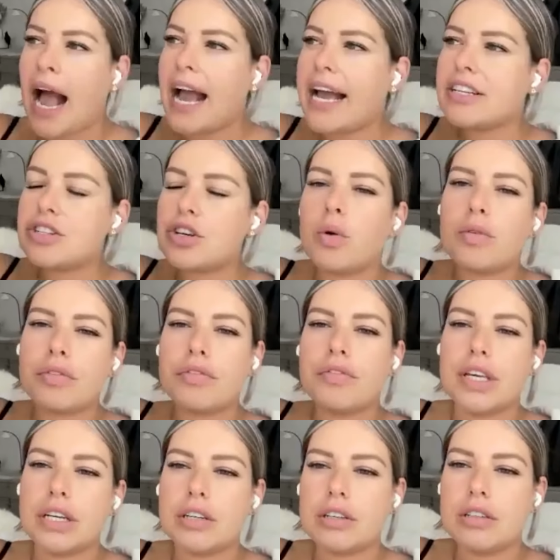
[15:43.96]
I don't
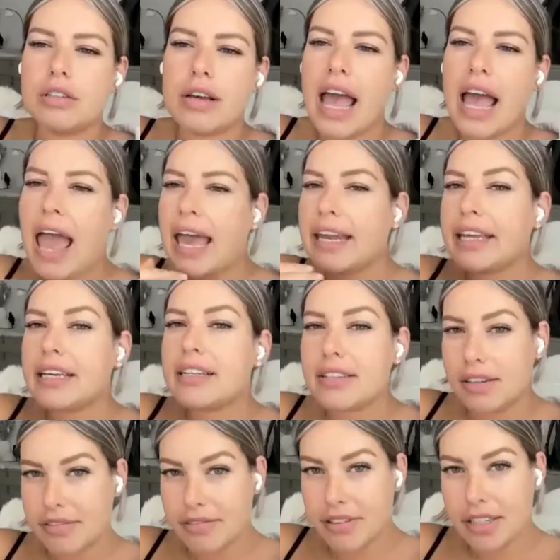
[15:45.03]
feel any
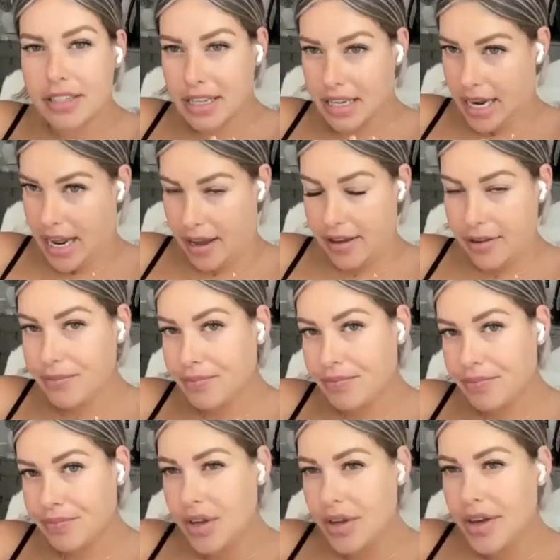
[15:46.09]
different today
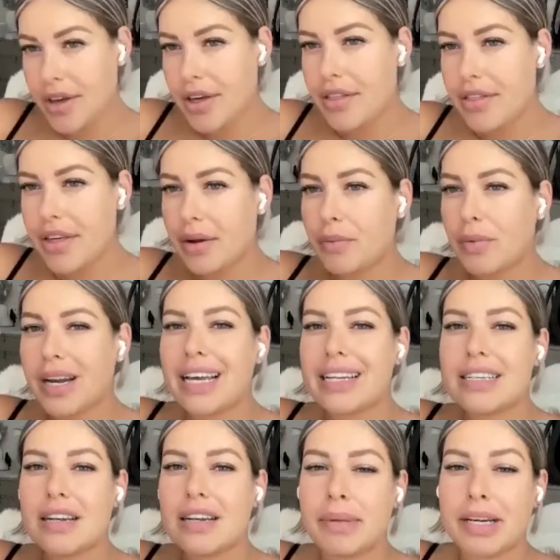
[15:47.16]
than when I
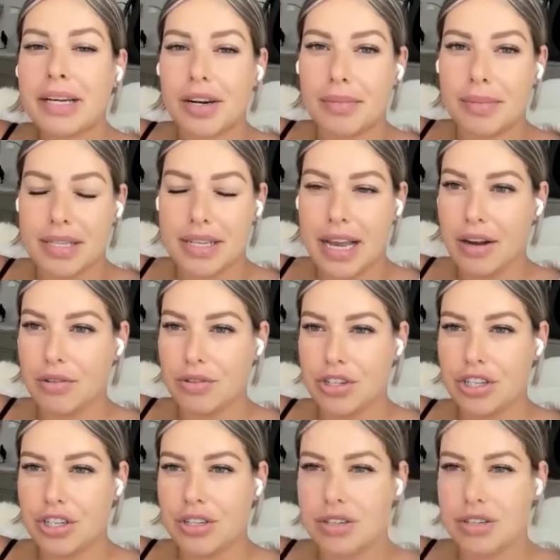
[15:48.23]
did on my grandma's
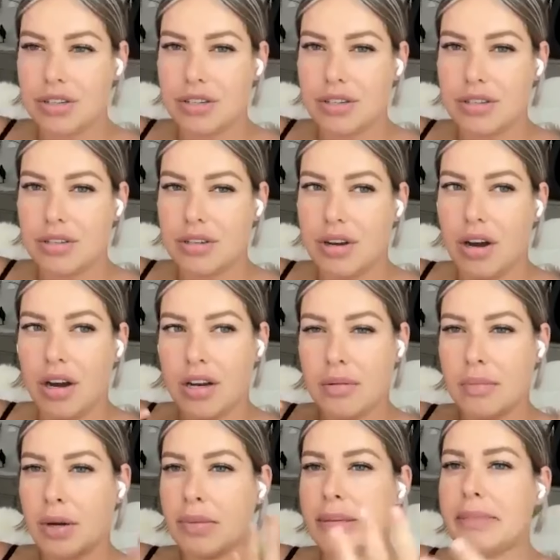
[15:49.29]
couch on a
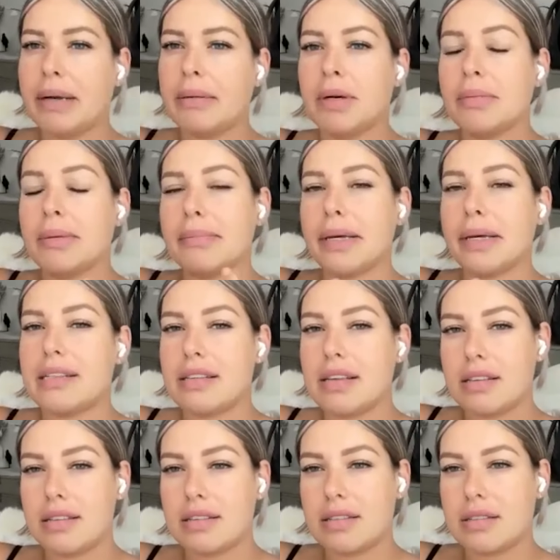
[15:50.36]
moment by moment
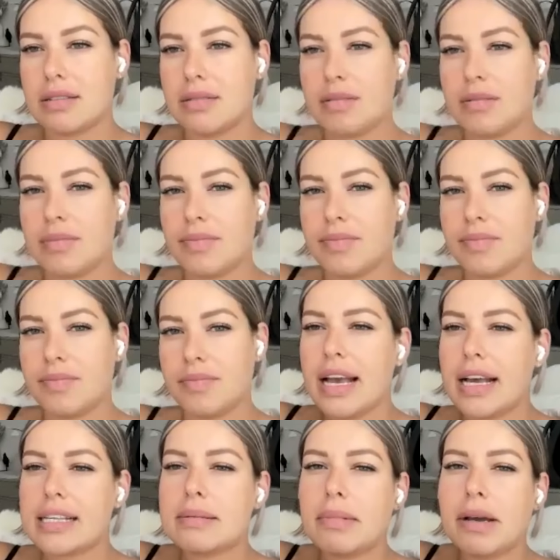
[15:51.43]
basis.
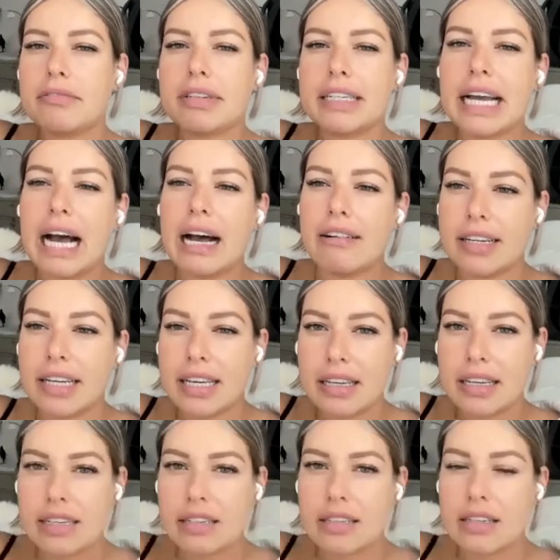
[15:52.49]
Yes, my
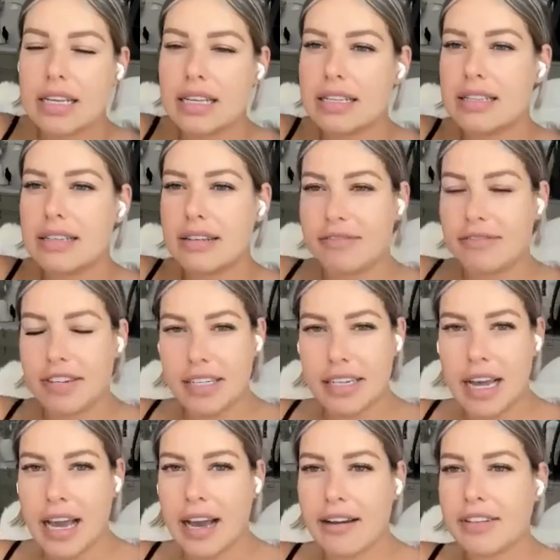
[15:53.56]
reality is different.
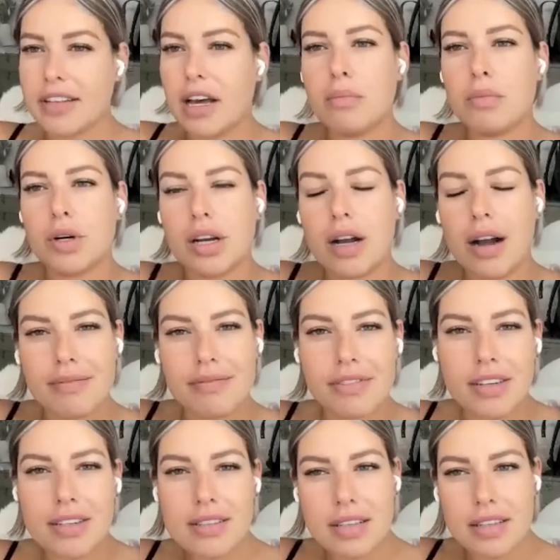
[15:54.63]
I have a lot more
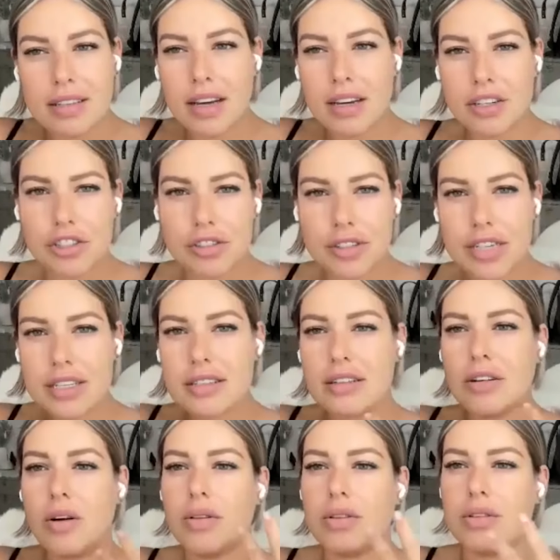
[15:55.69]
comforts and luxuries and
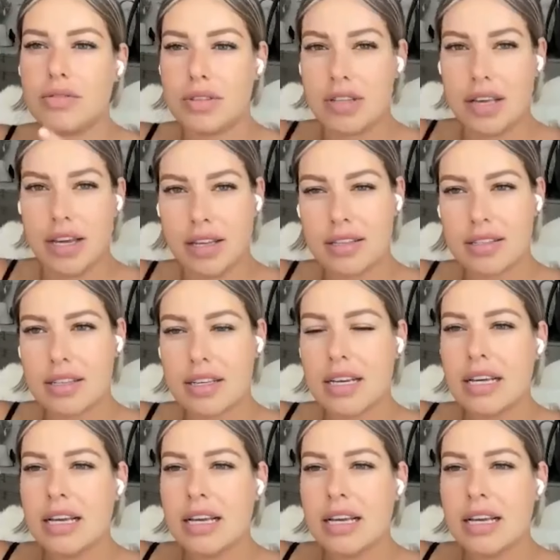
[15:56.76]
all those things.